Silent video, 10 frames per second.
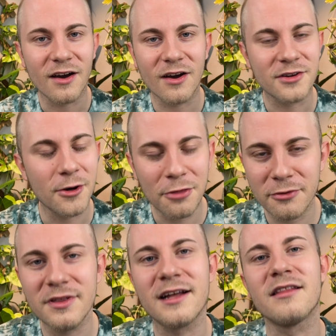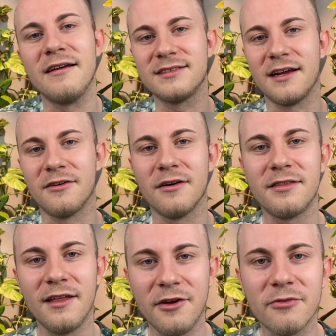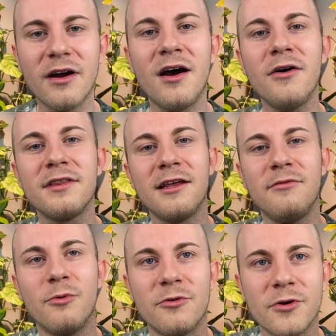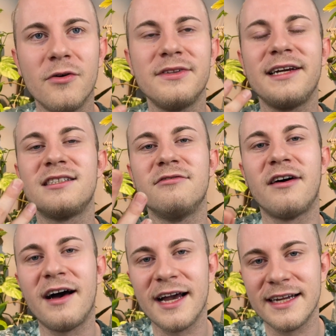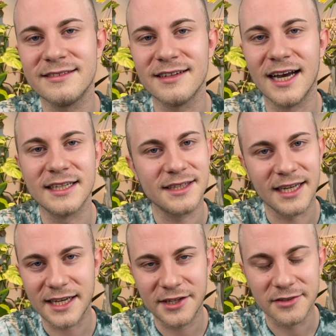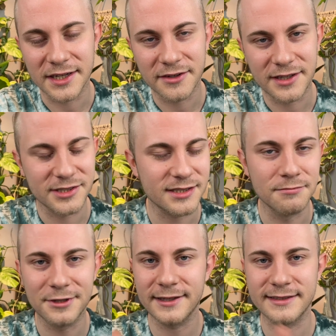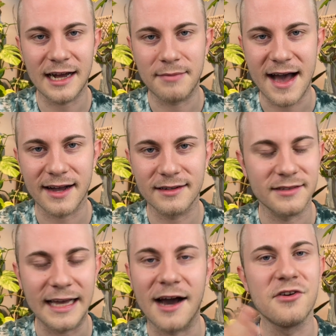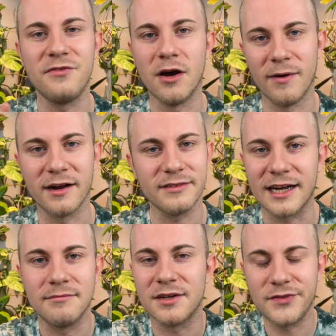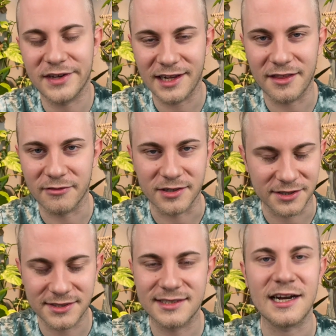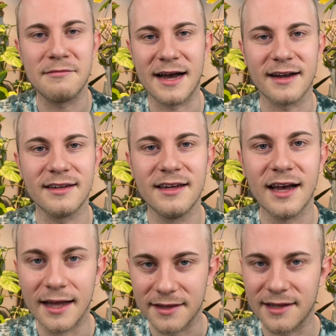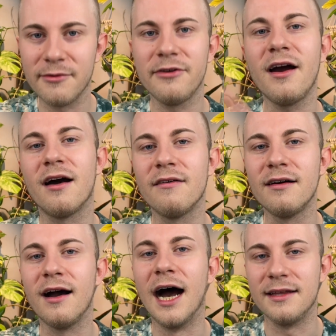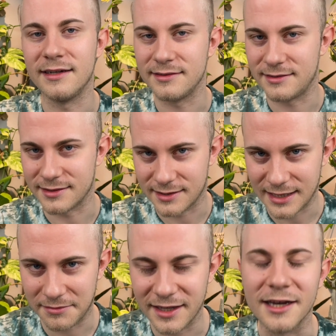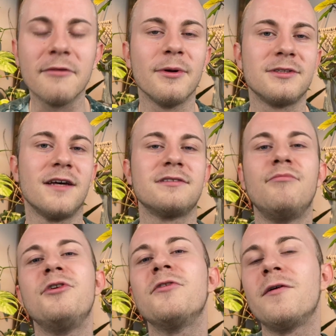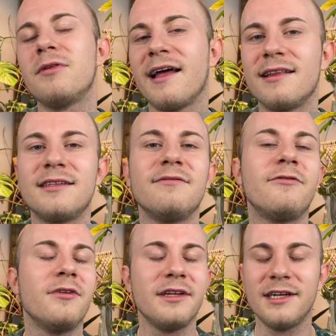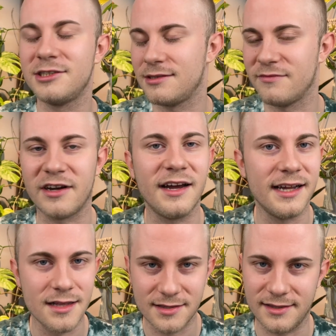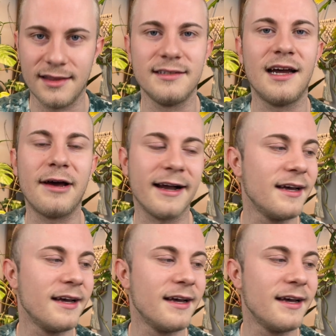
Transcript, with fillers: go through like a life cycle. They grow, they will grow a nice vine, and then like a year later they just completely die back, like out of nowhere. Like I'm not doing anything wrong, they'll just die back, and then they regrow. And then it does the same thing. It puts off some beautiful plants and foliage and vines, and then they die back.